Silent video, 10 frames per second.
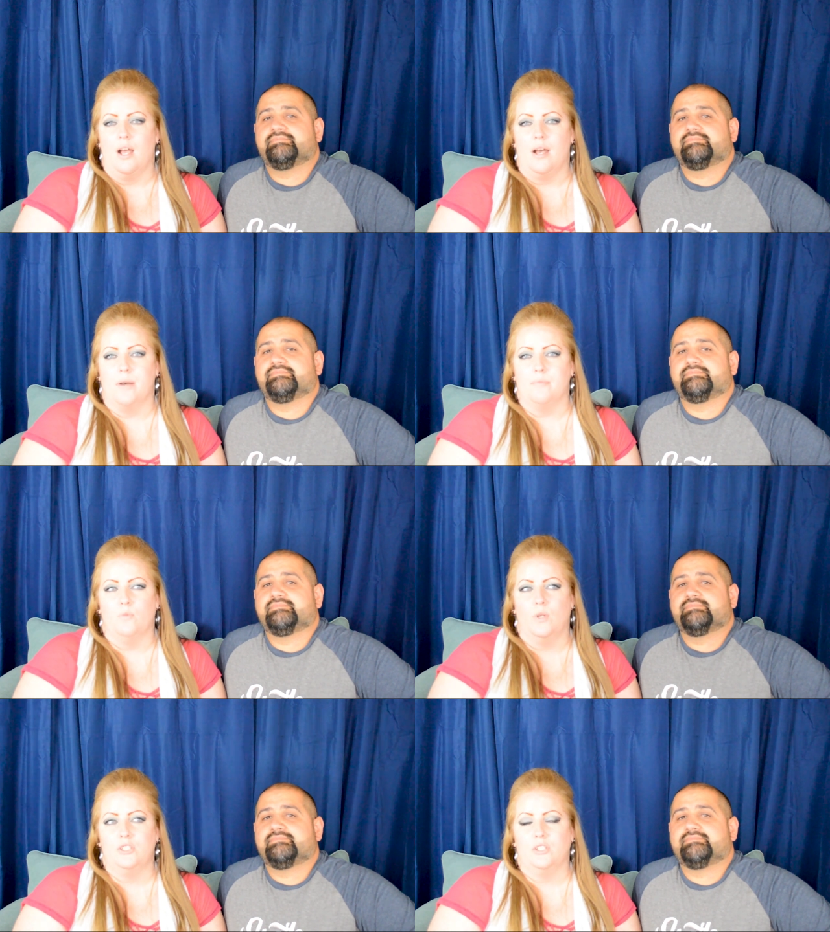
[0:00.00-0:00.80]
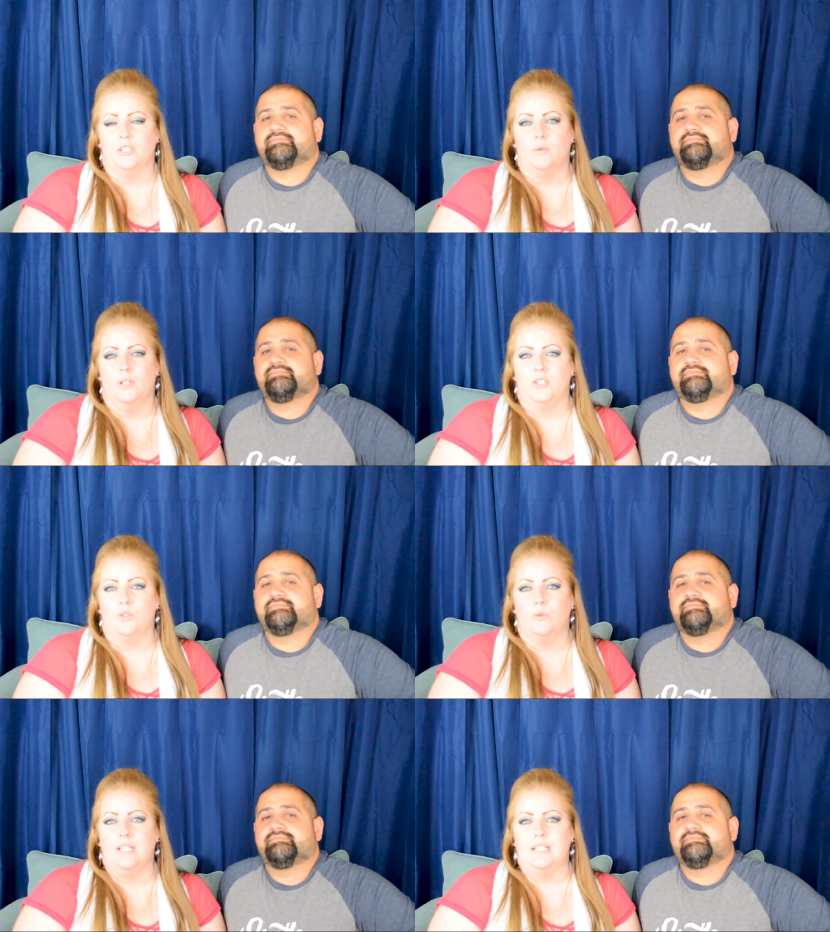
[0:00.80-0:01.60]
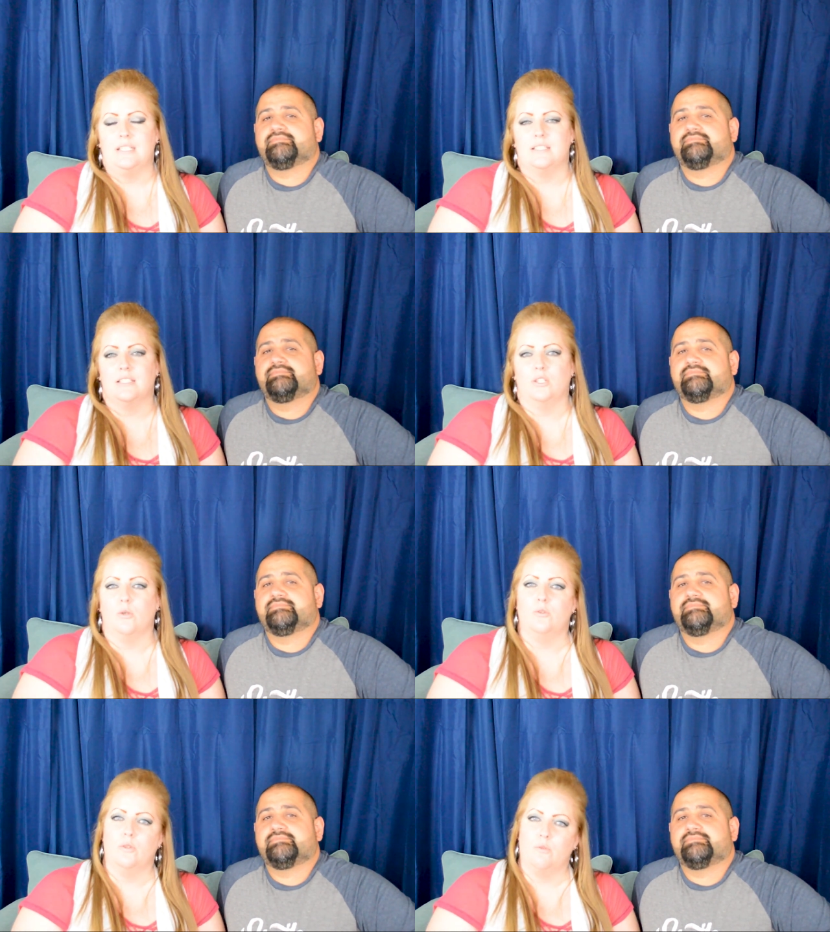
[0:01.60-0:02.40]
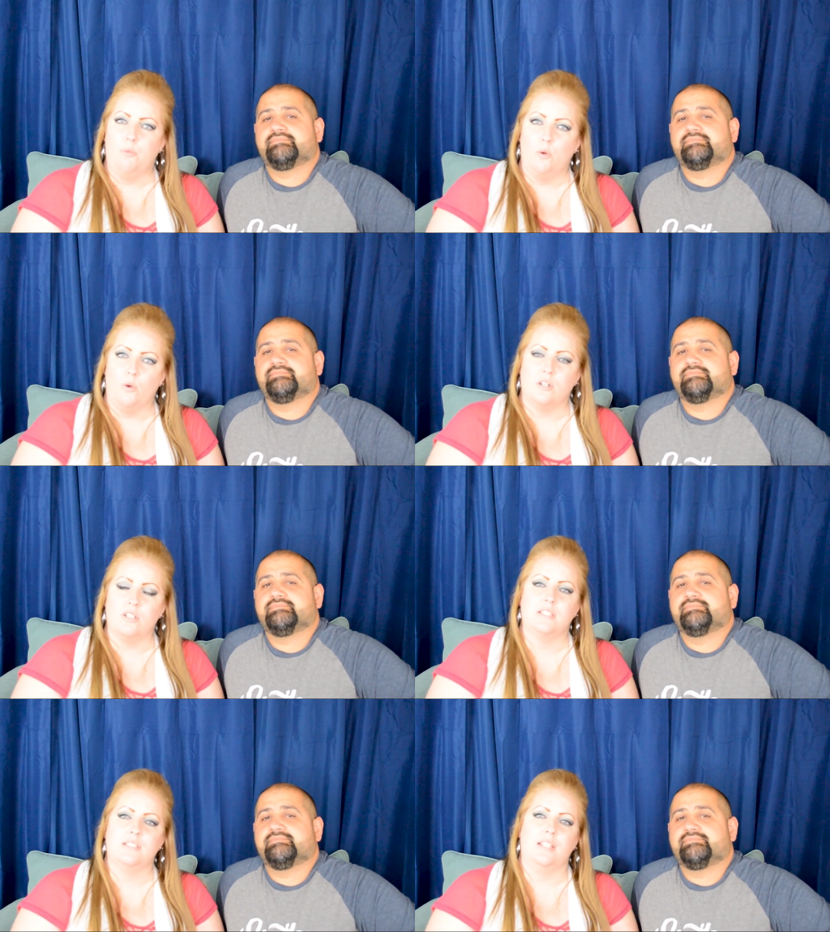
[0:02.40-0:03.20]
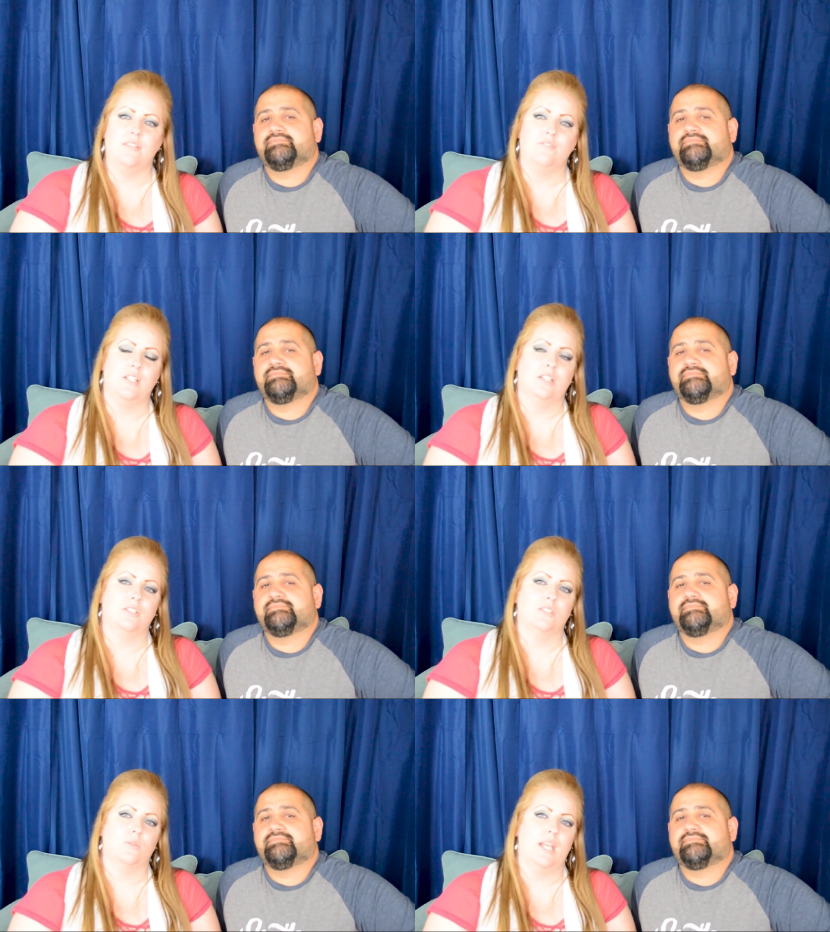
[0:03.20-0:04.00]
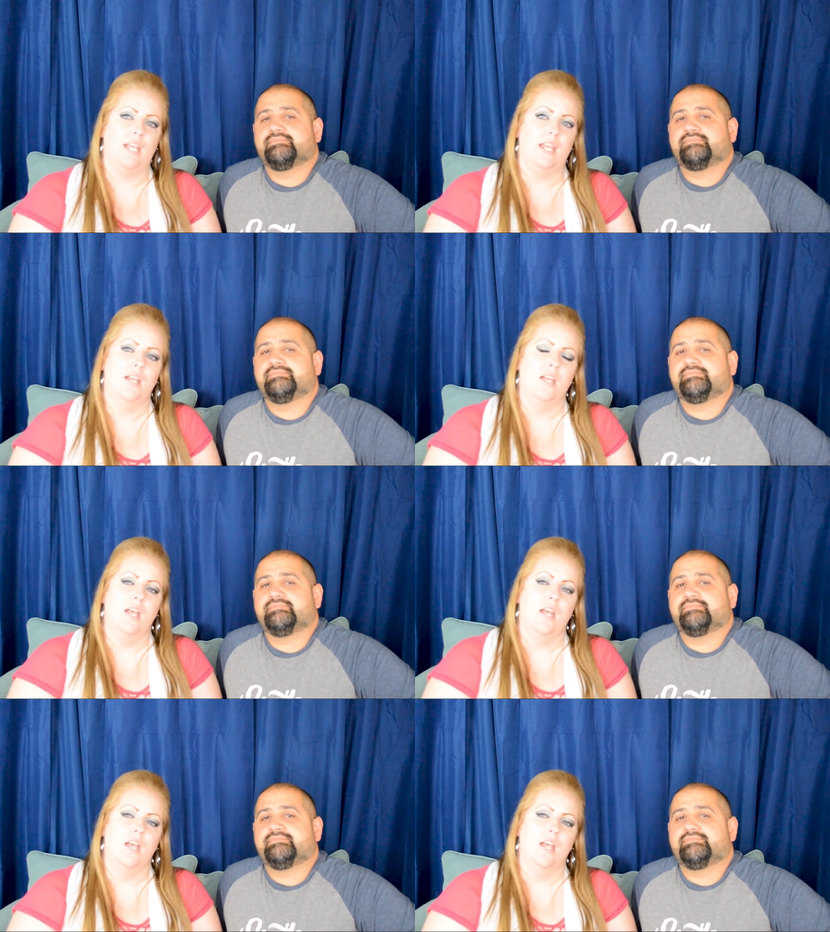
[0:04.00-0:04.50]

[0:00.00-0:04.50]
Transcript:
Speaker 1: Um, what you're going to want to do is go through the report to see if it looks okay.